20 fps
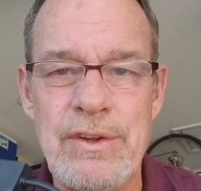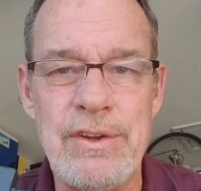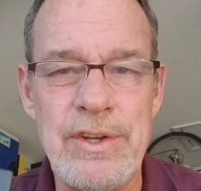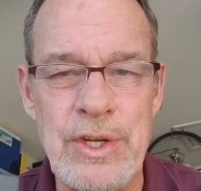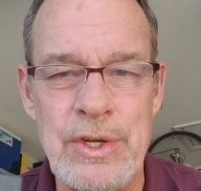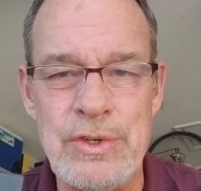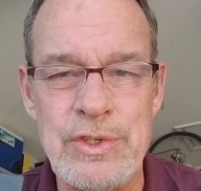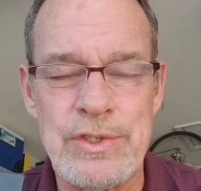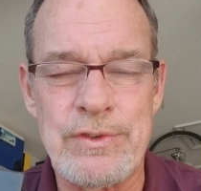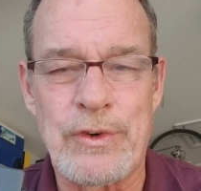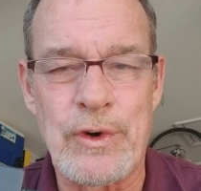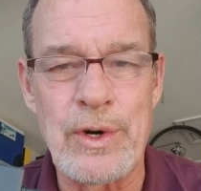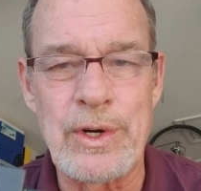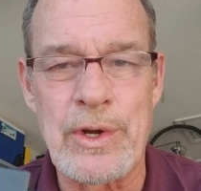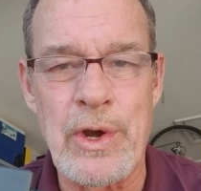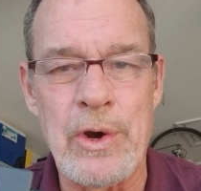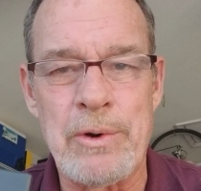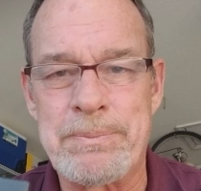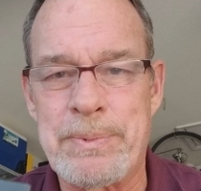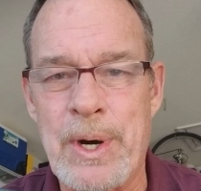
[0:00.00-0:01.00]
use for a
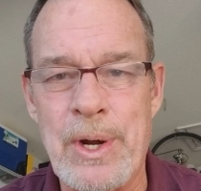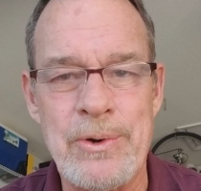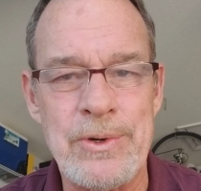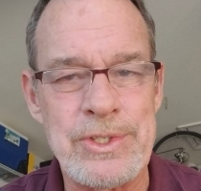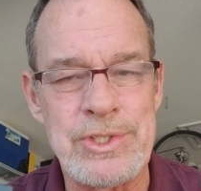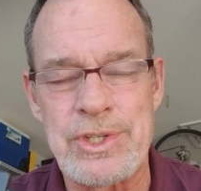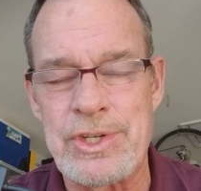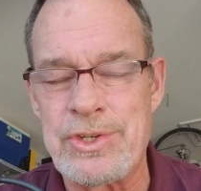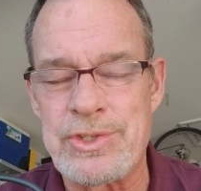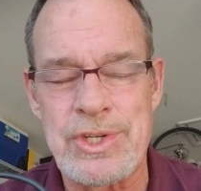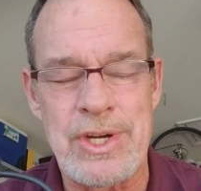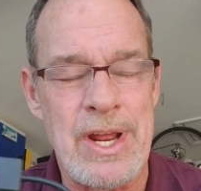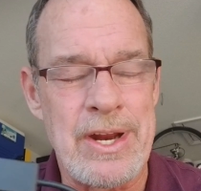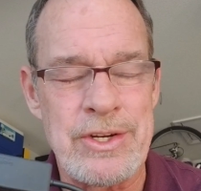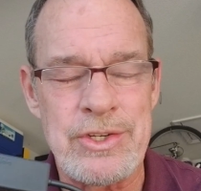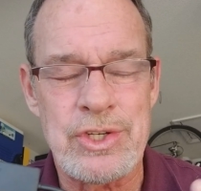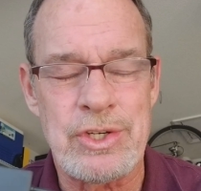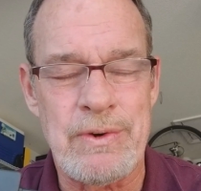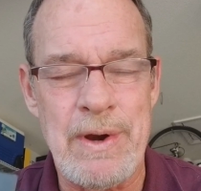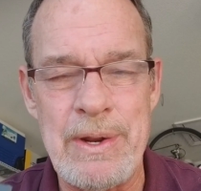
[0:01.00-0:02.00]
GoPro. It's just not
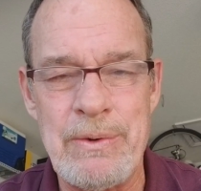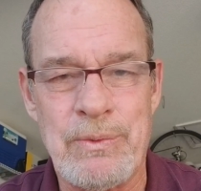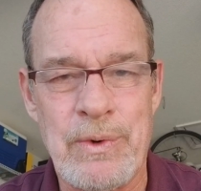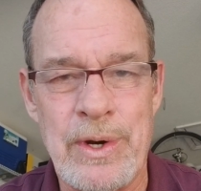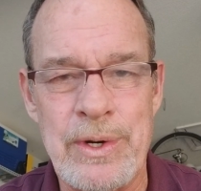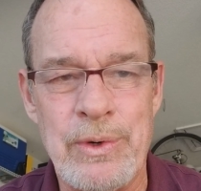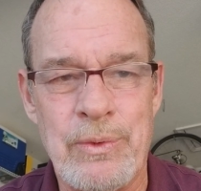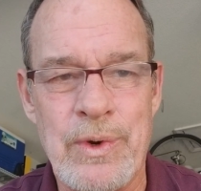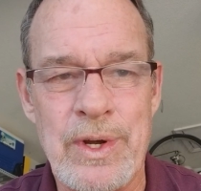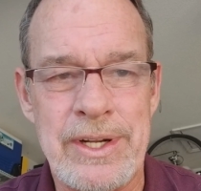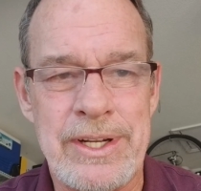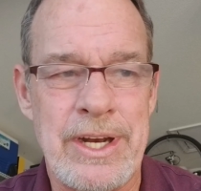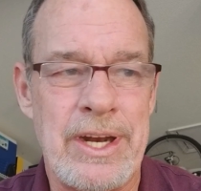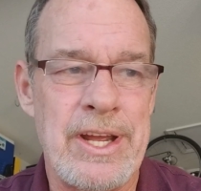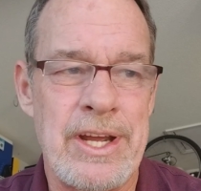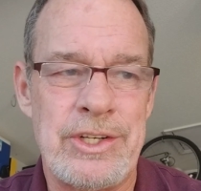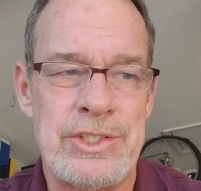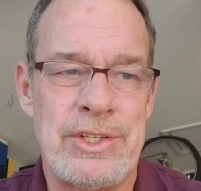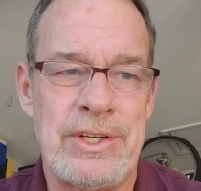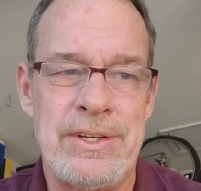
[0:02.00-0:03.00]
a straight one-to-one
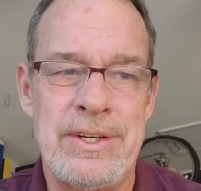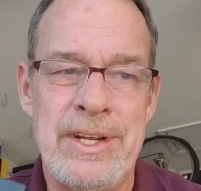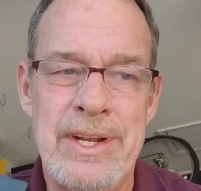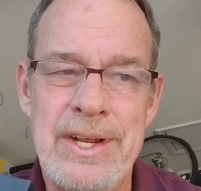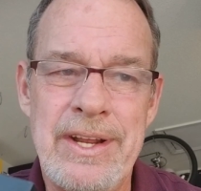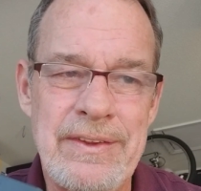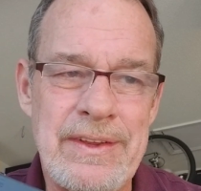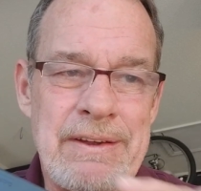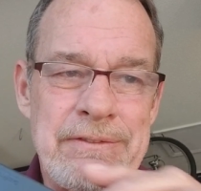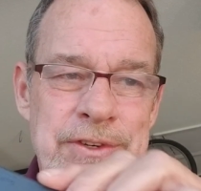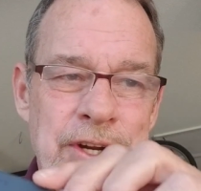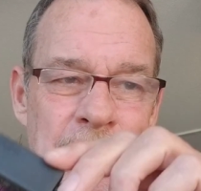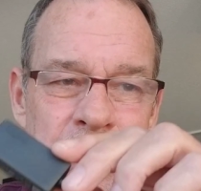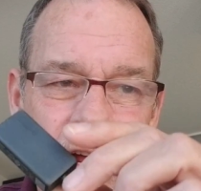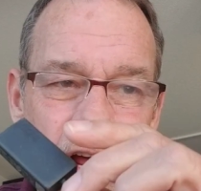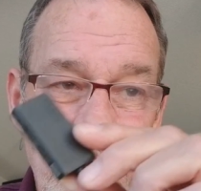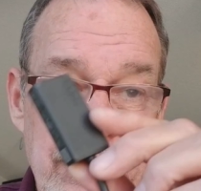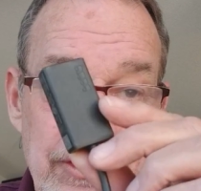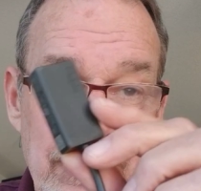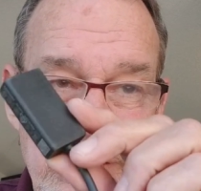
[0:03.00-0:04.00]
connection. They've done
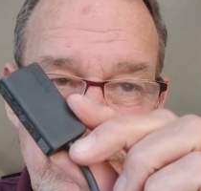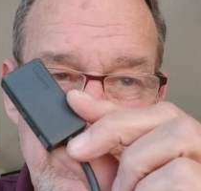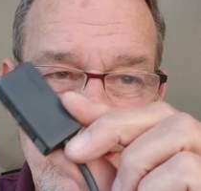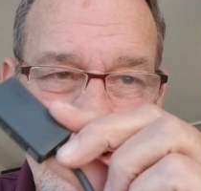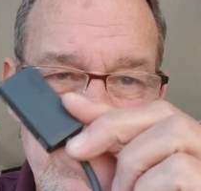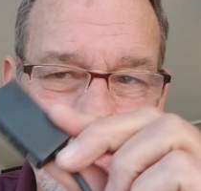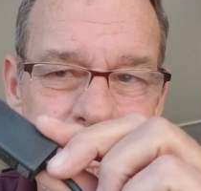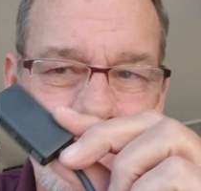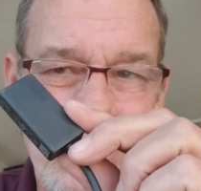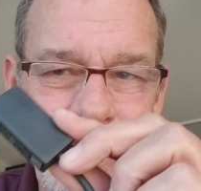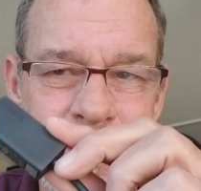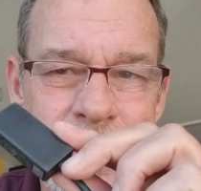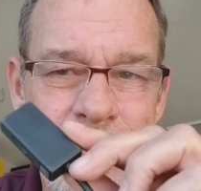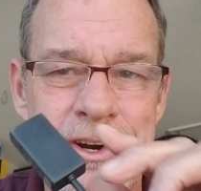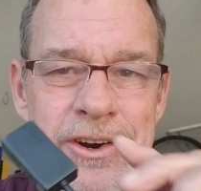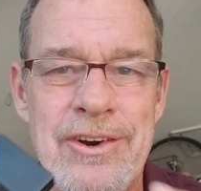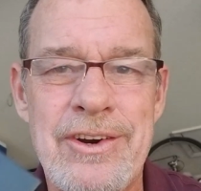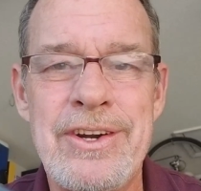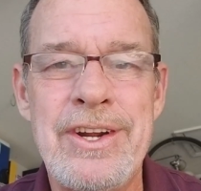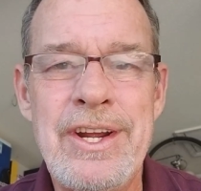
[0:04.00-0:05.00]
other things in
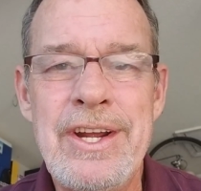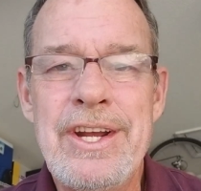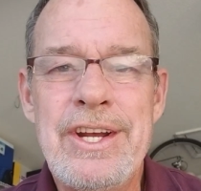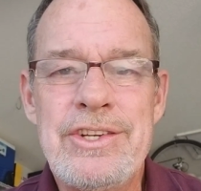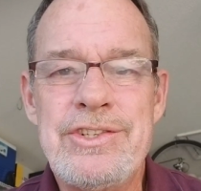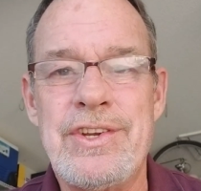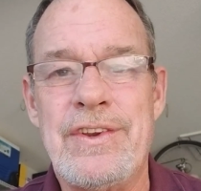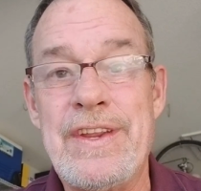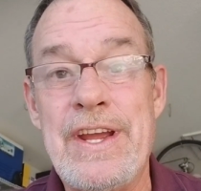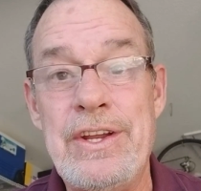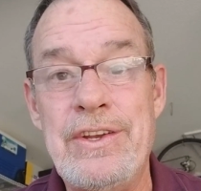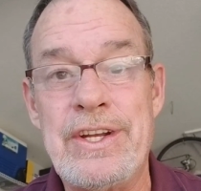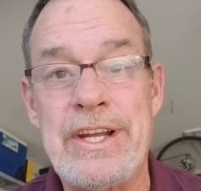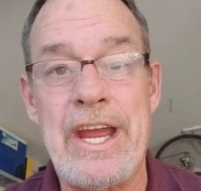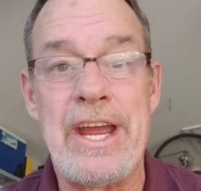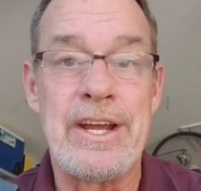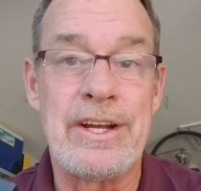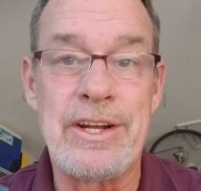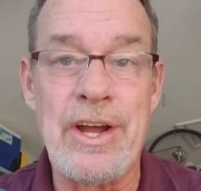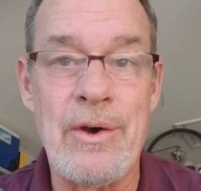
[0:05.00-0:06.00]
here so that you
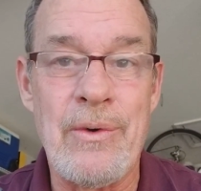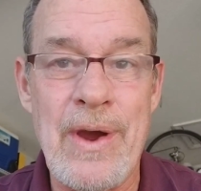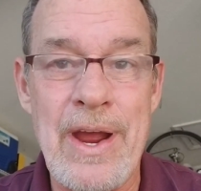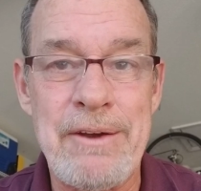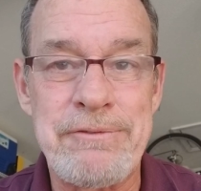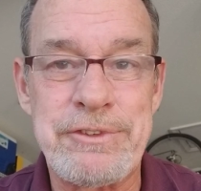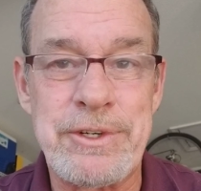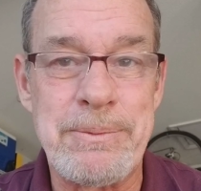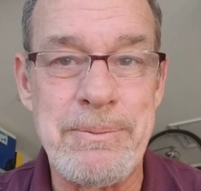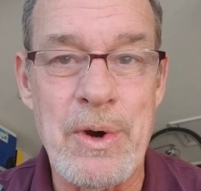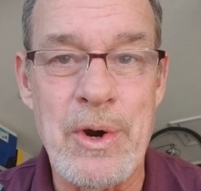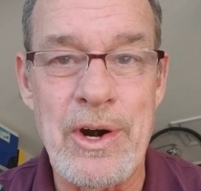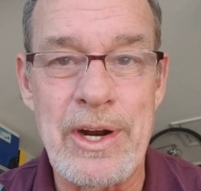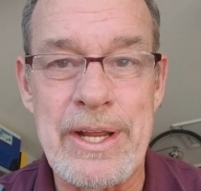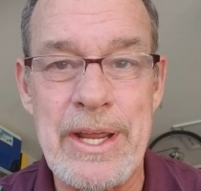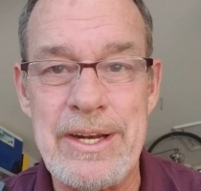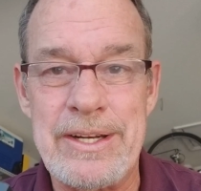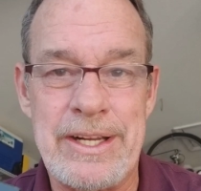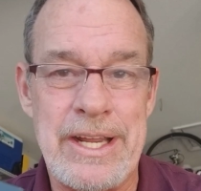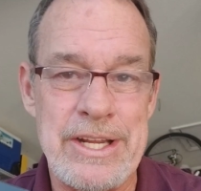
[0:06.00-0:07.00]
can't go
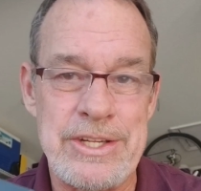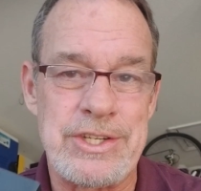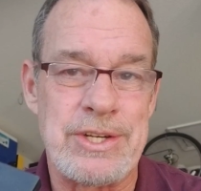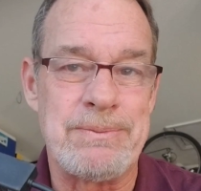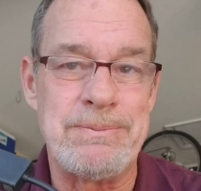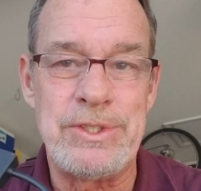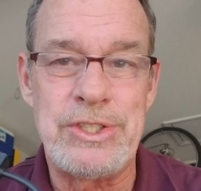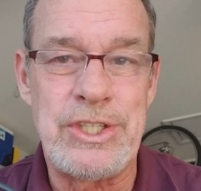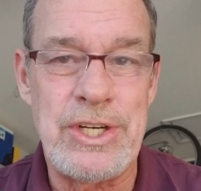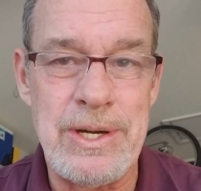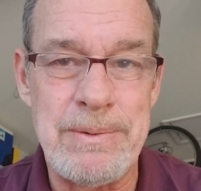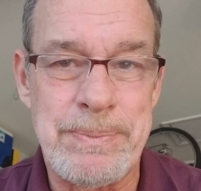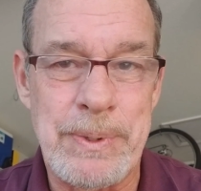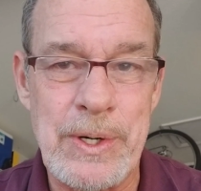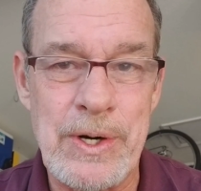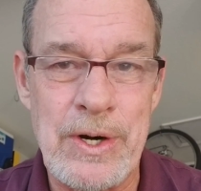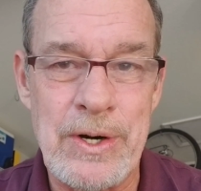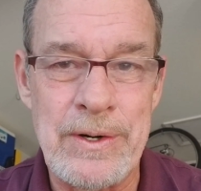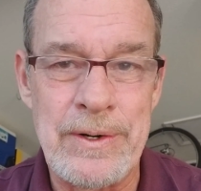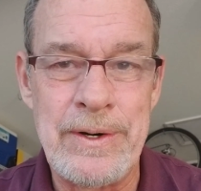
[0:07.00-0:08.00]
aftermarket and get something
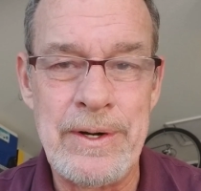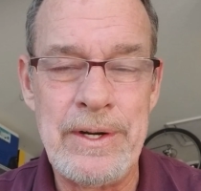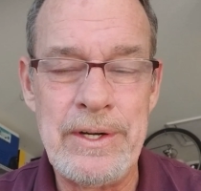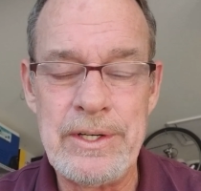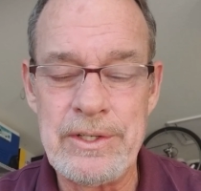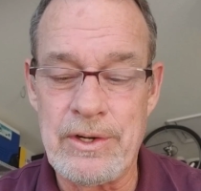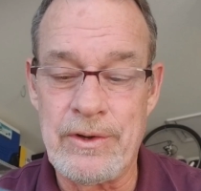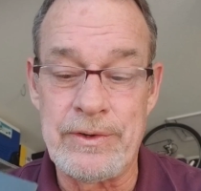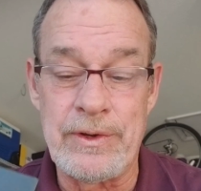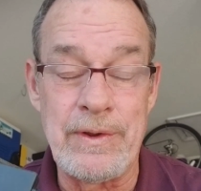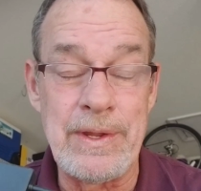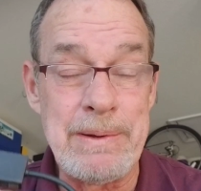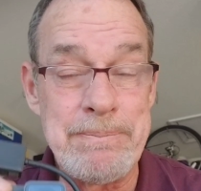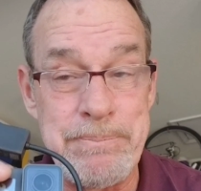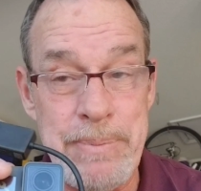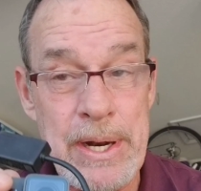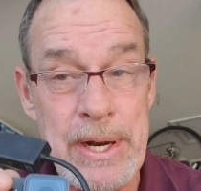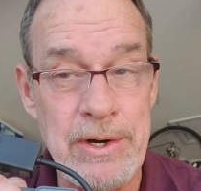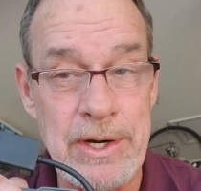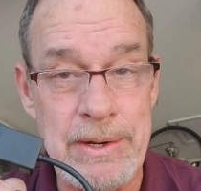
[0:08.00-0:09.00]
cheaper, although they
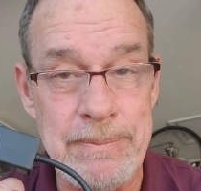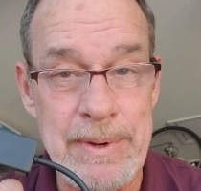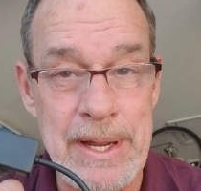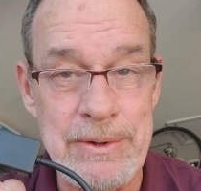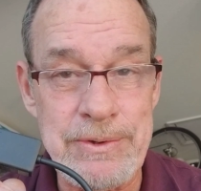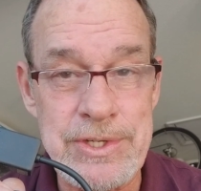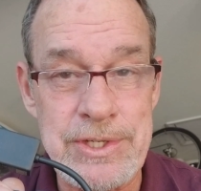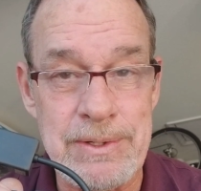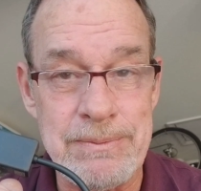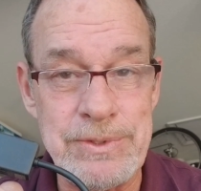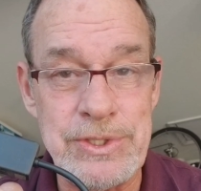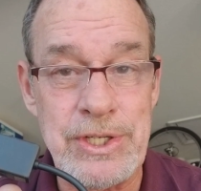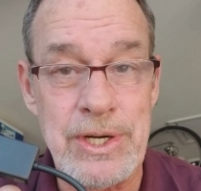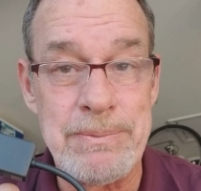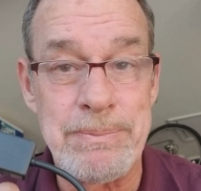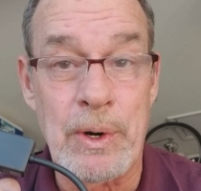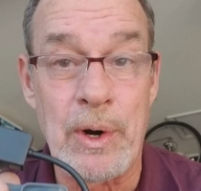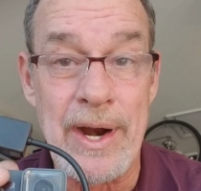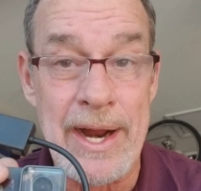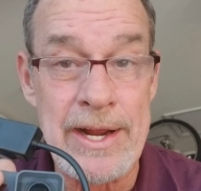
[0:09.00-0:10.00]
better come out with something
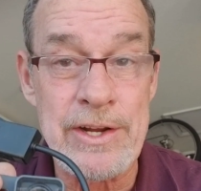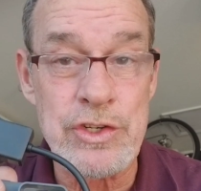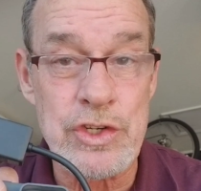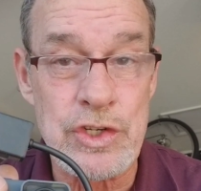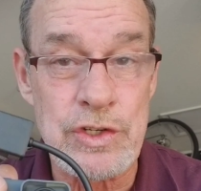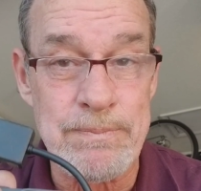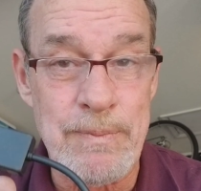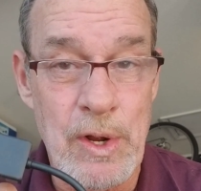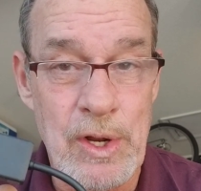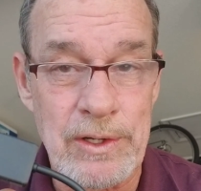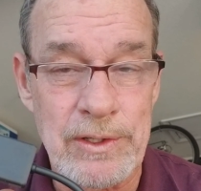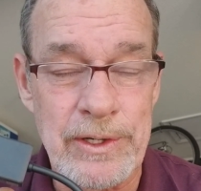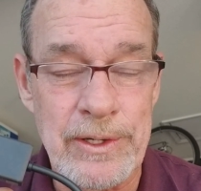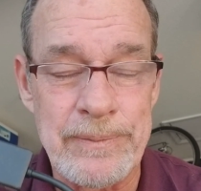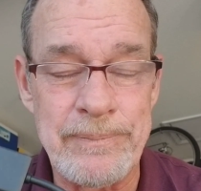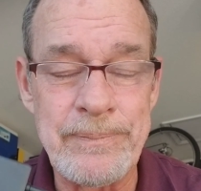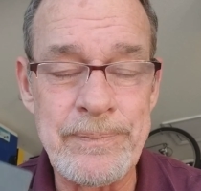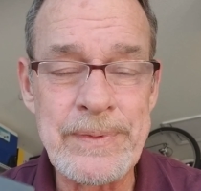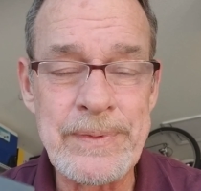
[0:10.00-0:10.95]
cheaper and smaller.